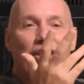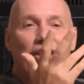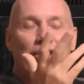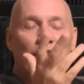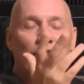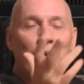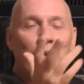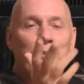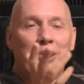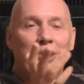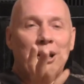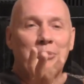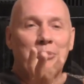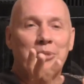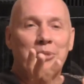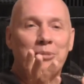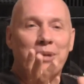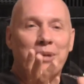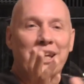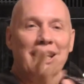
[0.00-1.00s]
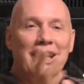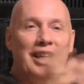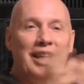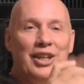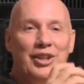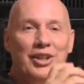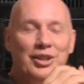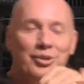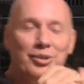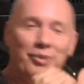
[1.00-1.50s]
just opened up to me and
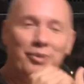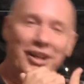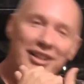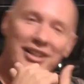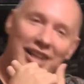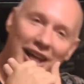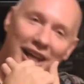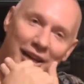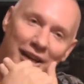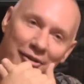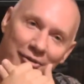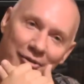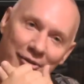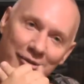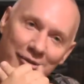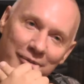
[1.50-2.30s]
he just went, Dave,